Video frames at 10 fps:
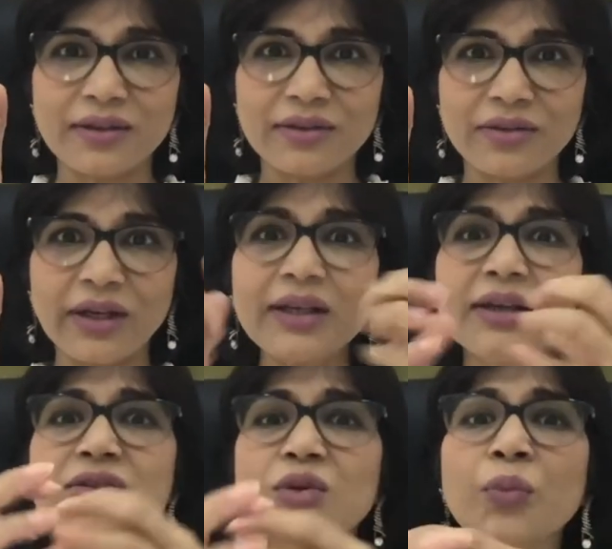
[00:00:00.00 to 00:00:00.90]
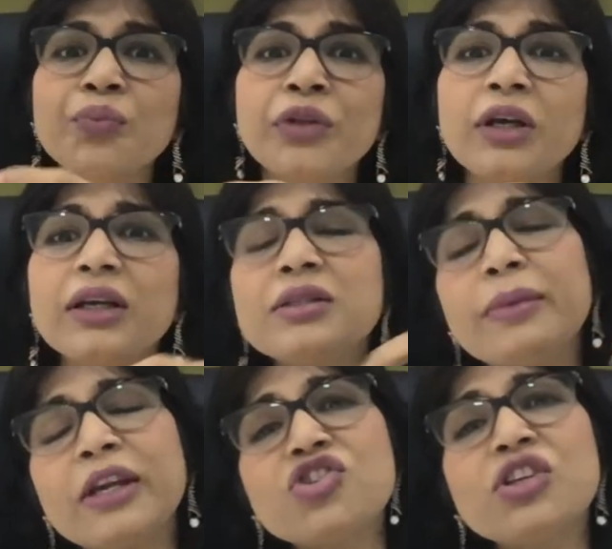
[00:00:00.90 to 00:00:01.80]
right? So it's
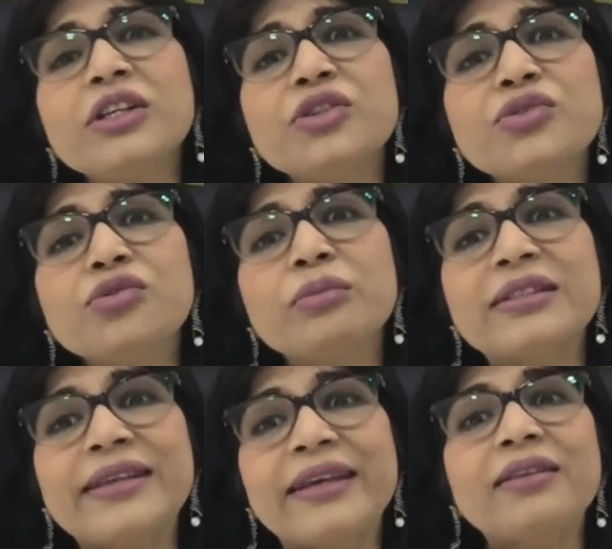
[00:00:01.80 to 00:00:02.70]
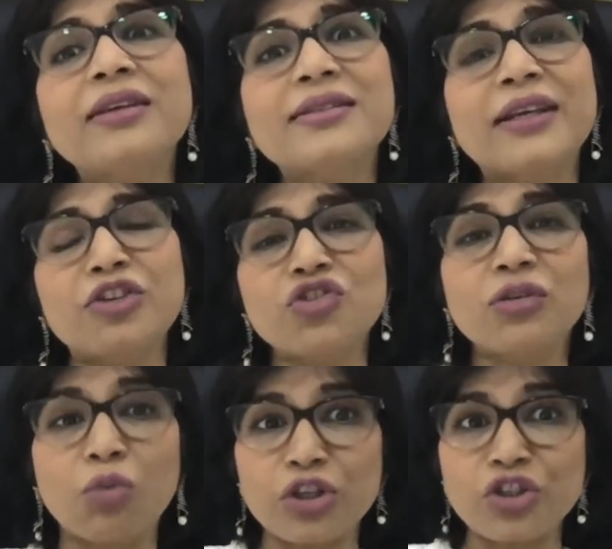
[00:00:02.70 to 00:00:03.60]
majorly due to missing the
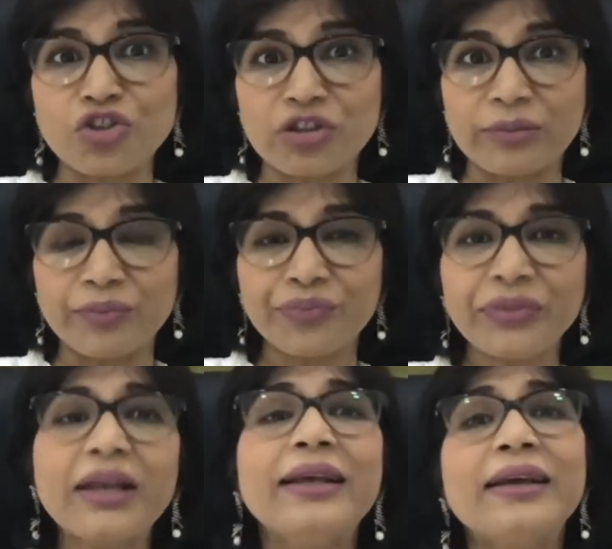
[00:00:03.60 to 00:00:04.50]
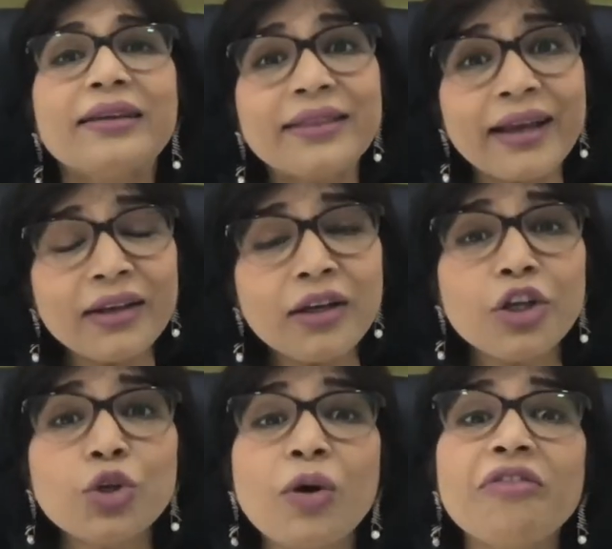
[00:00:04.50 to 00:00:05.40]
essential moisture. Then
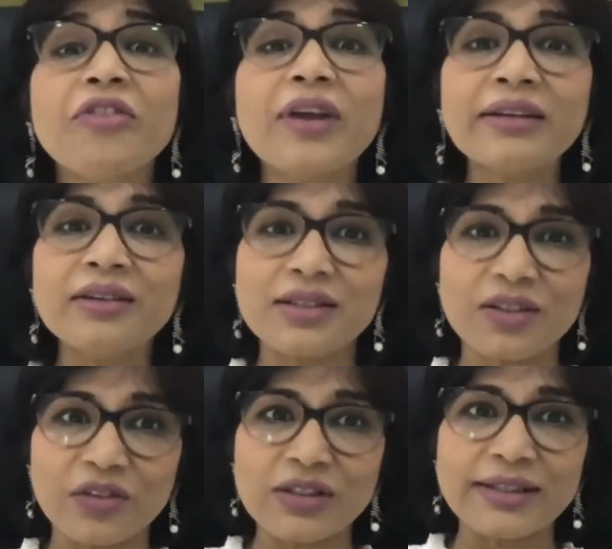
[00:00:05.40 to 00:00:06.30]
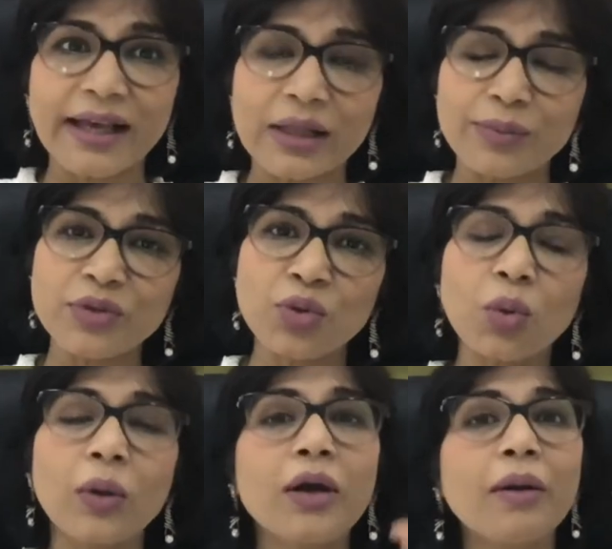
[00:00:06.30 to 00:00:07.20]
you have redness of the scalp.
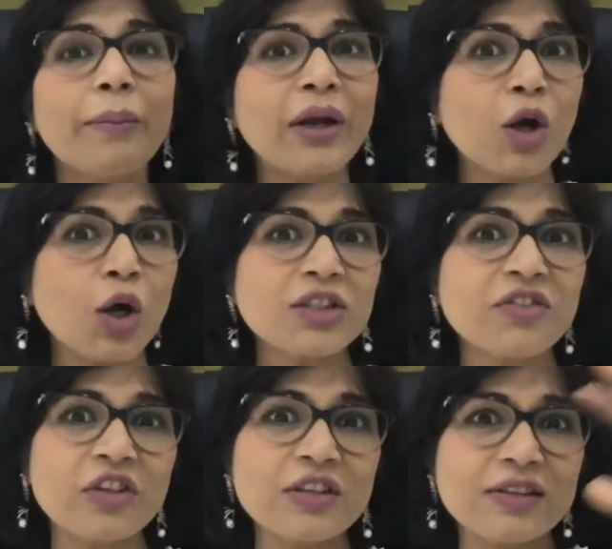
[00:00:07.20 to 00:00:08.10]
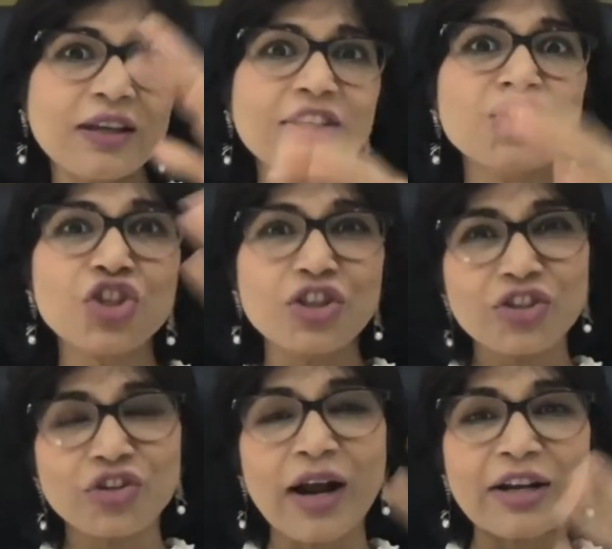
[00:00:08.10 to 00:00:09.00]
So because of this itch
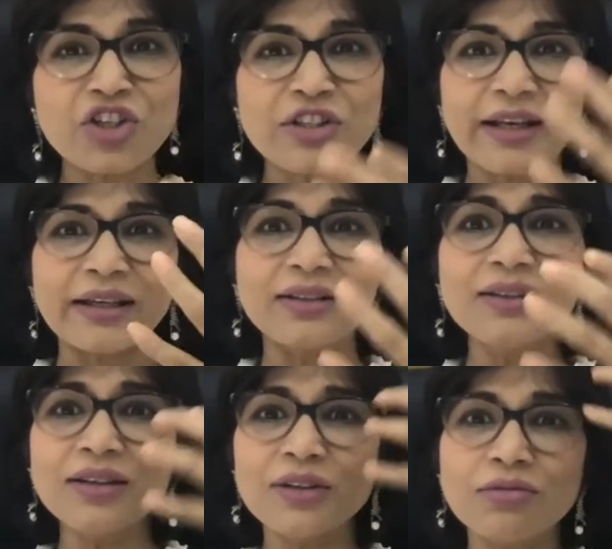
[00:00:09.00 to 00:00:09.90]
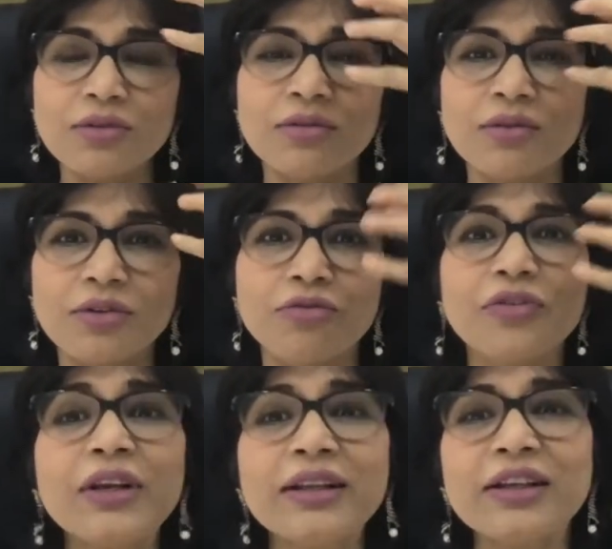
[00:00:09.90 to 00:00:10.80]
scratch cycle, you
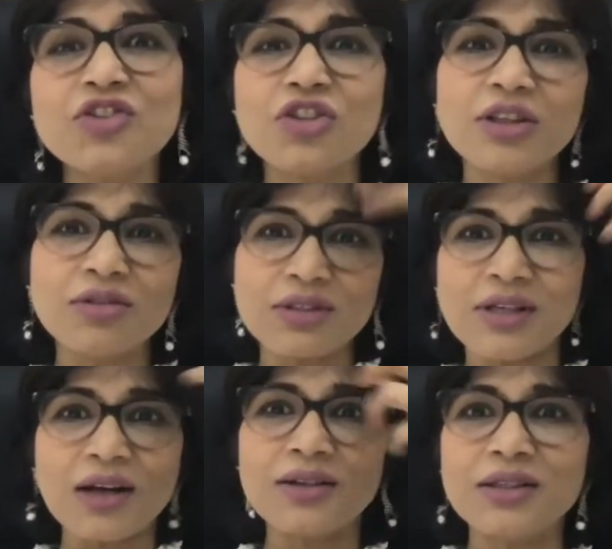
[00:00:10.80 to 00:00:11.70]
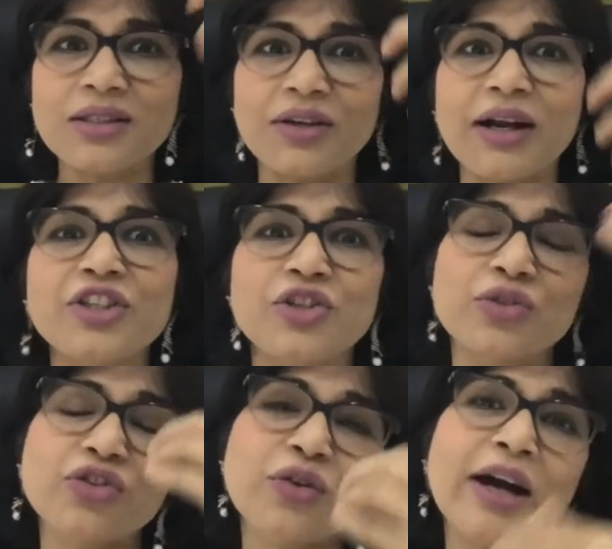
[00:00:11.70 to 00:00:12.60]
feel itchy, you start to scratch, you
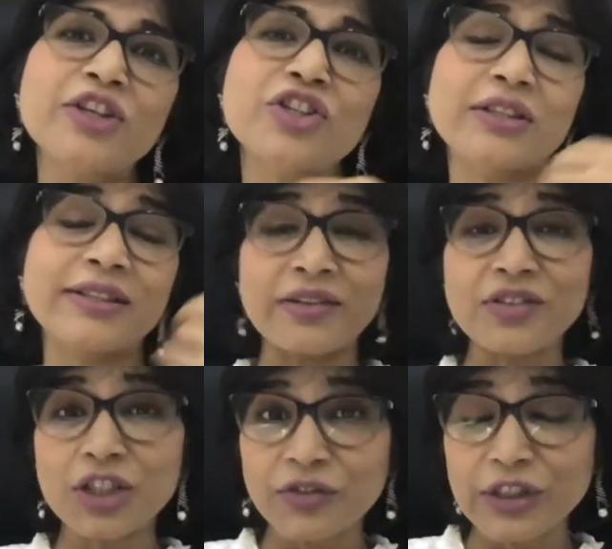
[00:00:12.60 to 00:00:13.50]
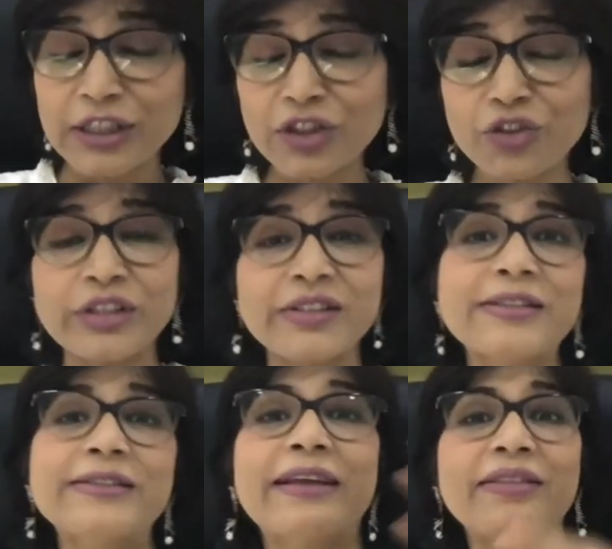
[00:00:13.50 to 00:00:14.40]
scratch, the sensitivity
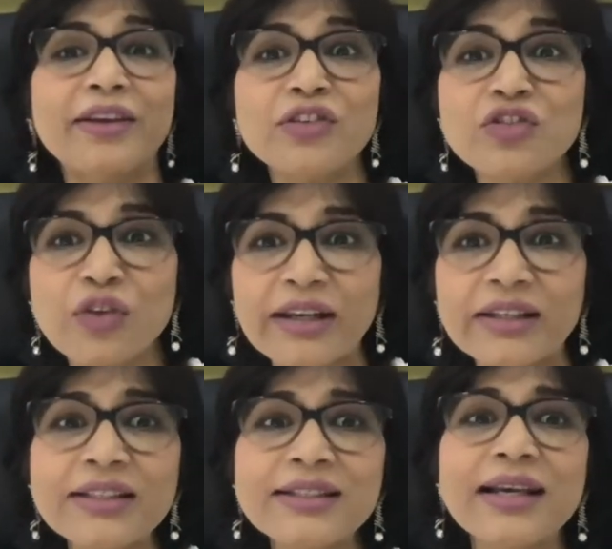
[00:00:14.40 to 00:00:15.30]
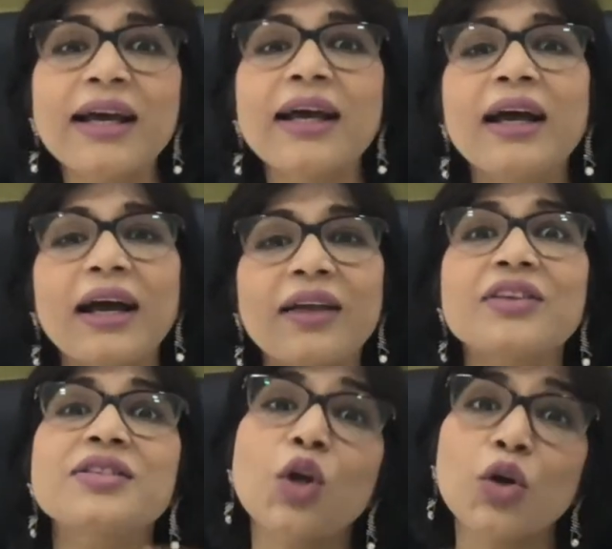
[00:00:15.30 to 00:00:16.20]
increases, then there is redness and
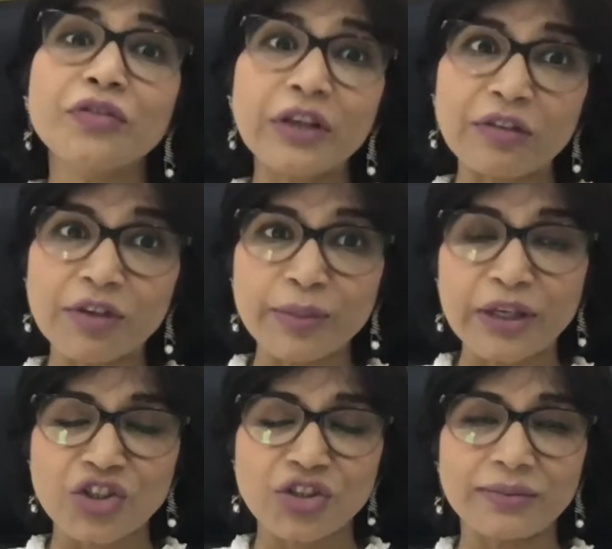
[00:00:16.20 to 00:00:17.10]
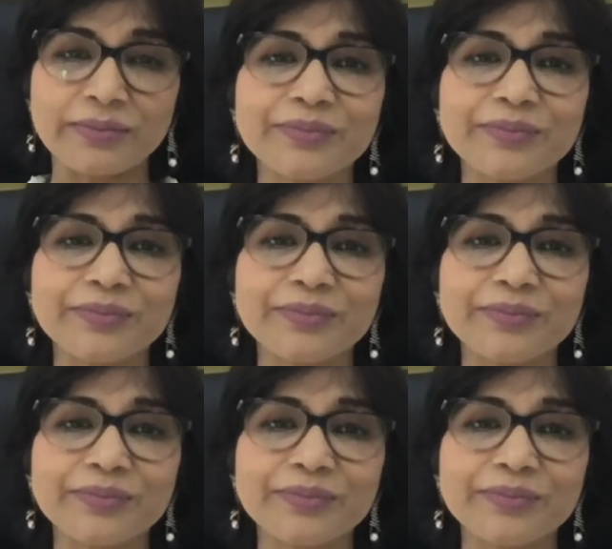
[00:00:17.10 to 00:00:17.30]
there's a lot of inflammation.